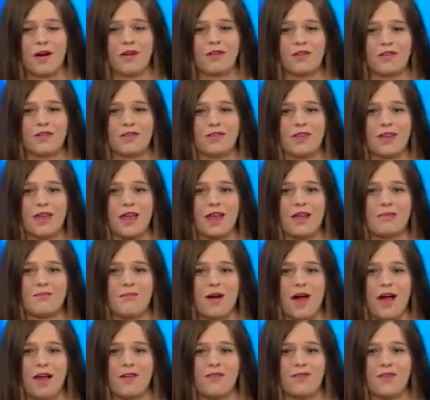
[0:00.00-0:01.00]
for
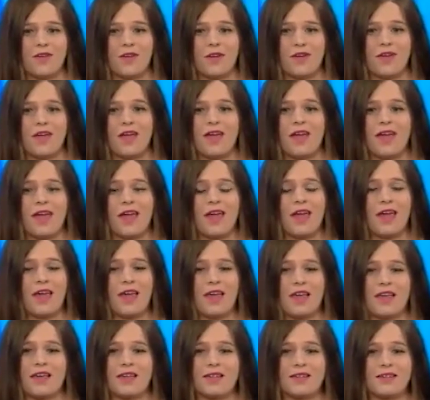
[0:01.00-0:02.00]
democracy, in my view.
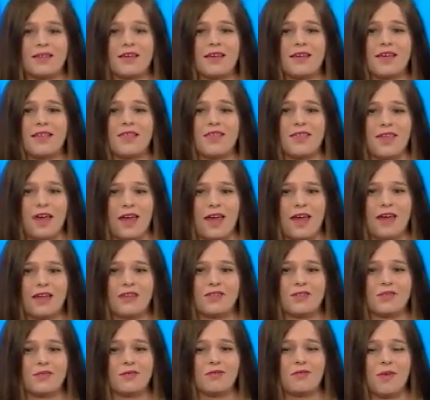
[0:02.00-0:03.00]
He is
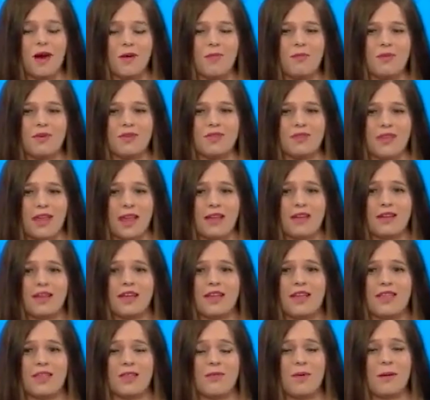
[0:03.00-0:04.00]
there to
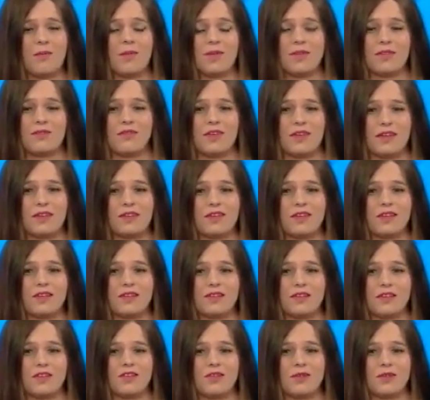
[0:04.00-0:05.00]
represent the members of
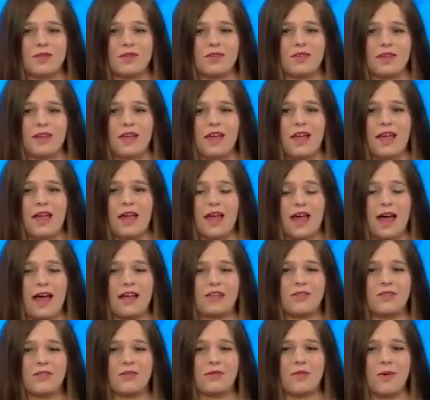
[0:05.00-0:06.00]
his constituency
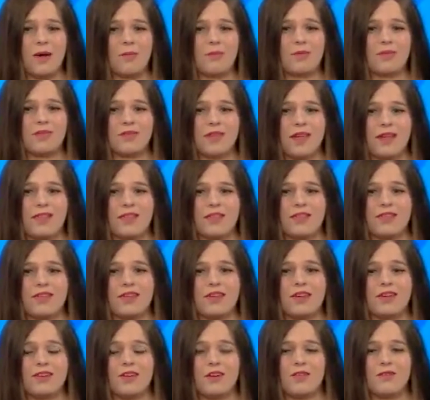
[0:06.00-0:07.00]
and to
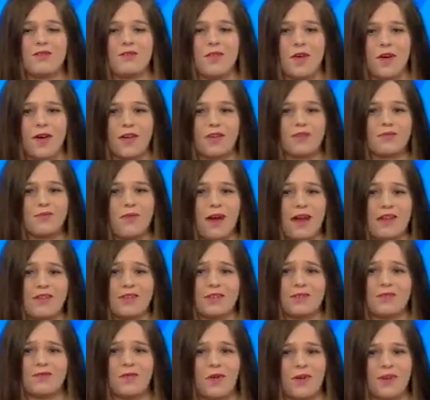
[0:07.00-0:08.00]
represent the
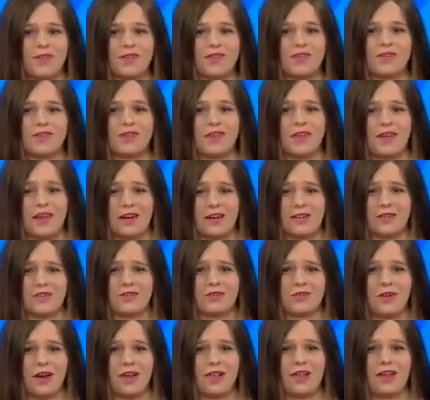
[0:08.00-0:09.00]
diverse range of voices
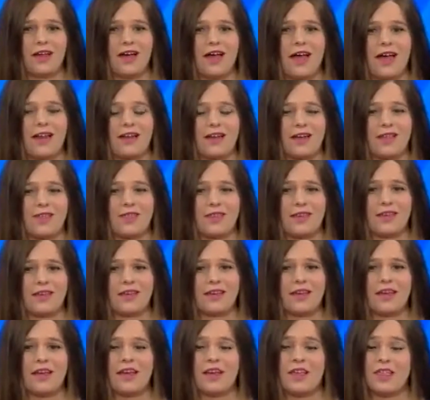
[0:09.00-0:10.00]
in Australia.
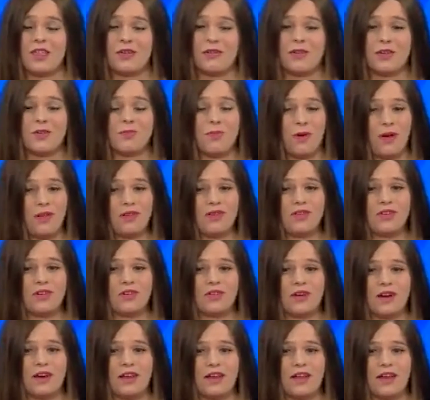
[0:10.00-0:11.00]
And I think the
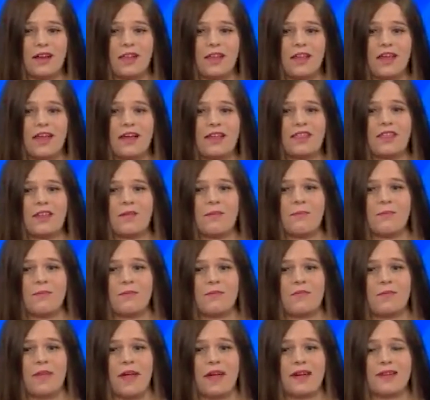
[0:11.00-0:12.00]
response to Craig
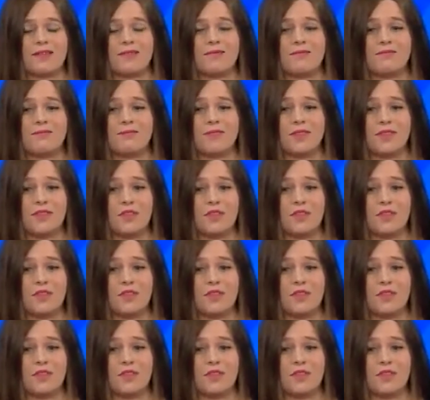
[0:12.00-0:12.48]
Kelly and